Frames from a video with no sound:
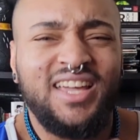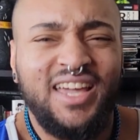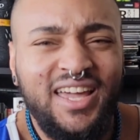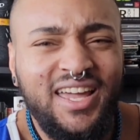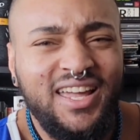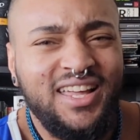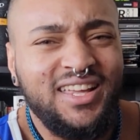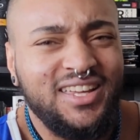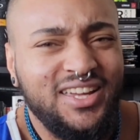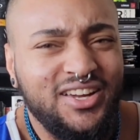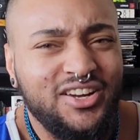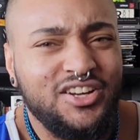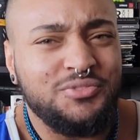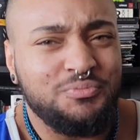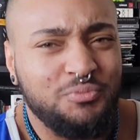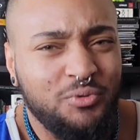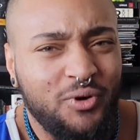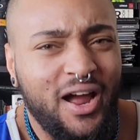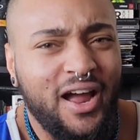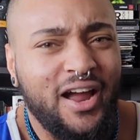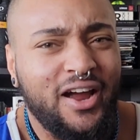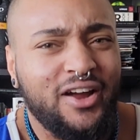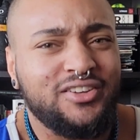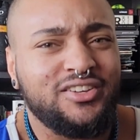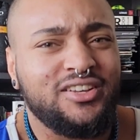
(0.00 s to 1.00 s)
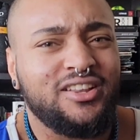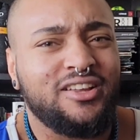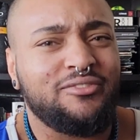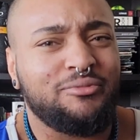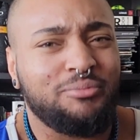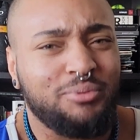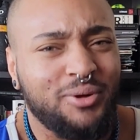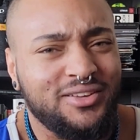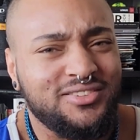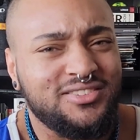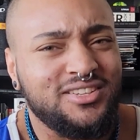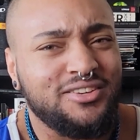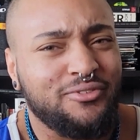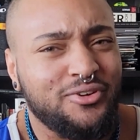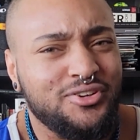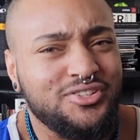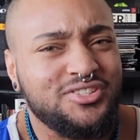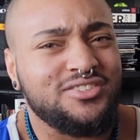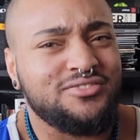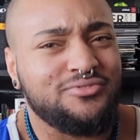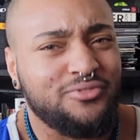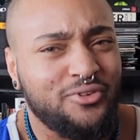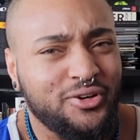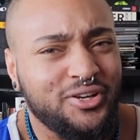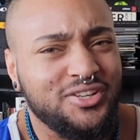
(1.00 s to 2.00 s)
8 years prior to the Plessy
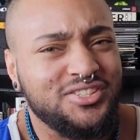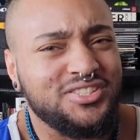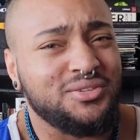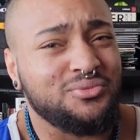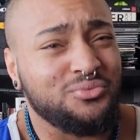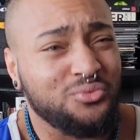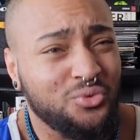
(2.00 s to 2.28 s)
versus Ferguson